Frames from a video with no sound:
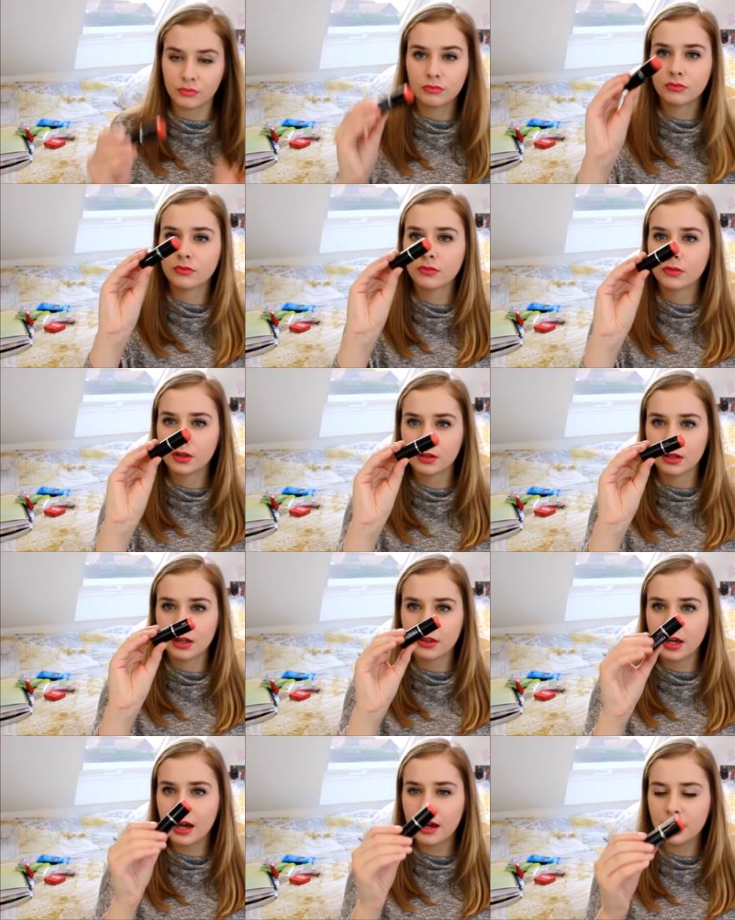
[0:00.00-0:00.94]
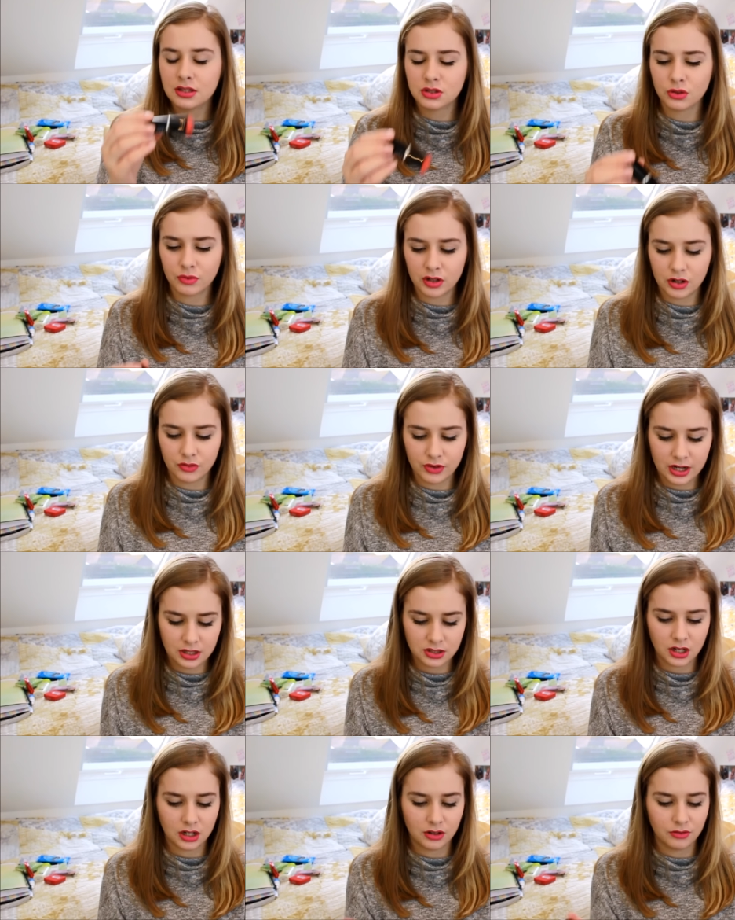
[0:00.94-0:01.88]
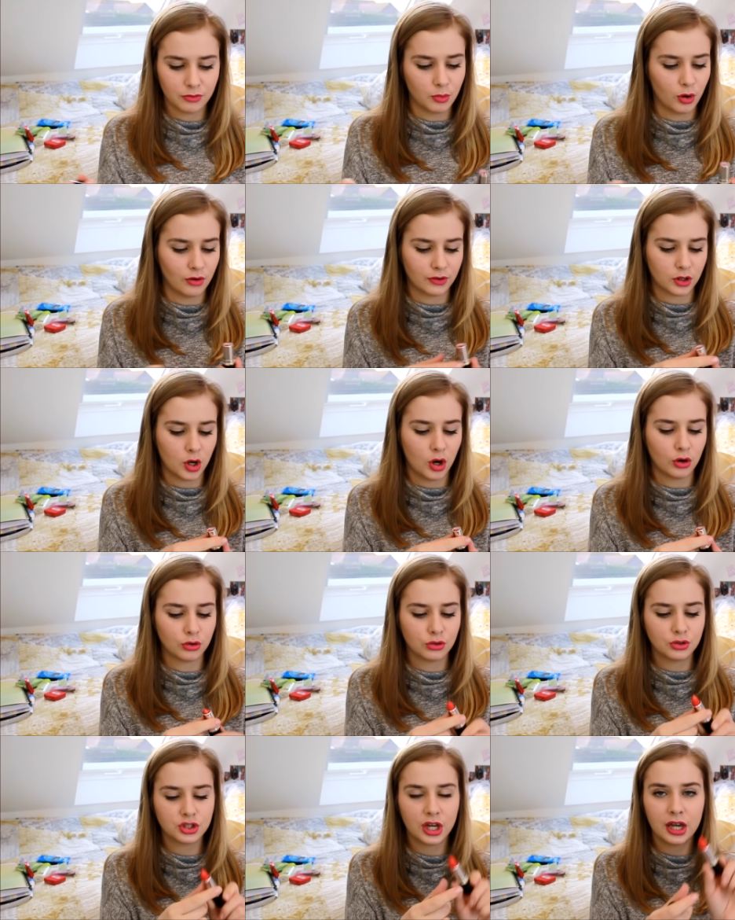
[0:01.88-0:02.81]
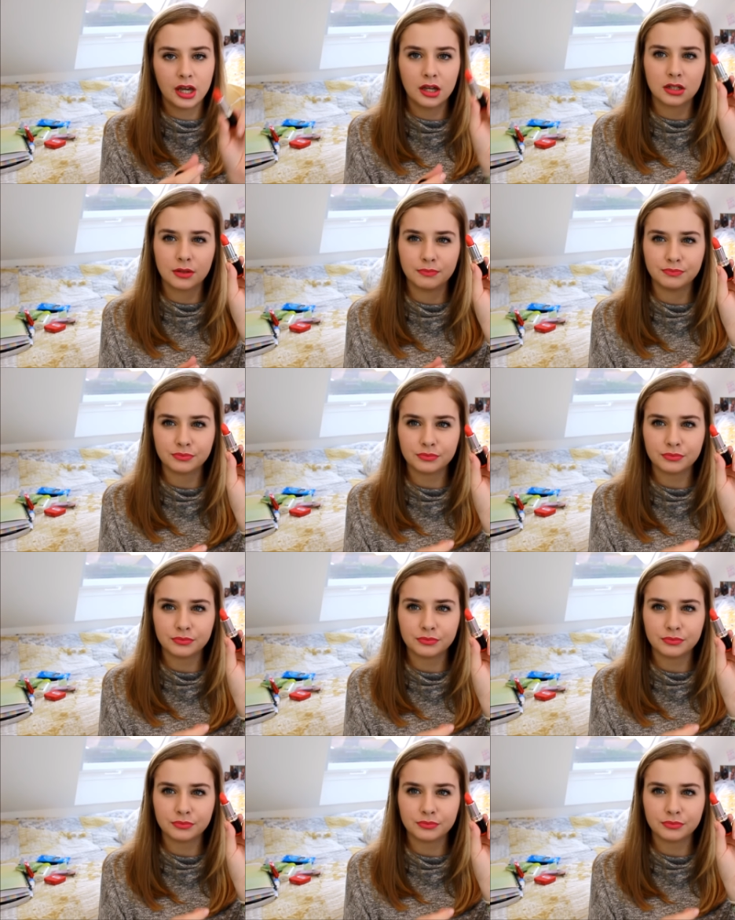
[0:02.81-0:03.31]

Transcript: Like that. It's not really red, it's kind of more of a coral shade.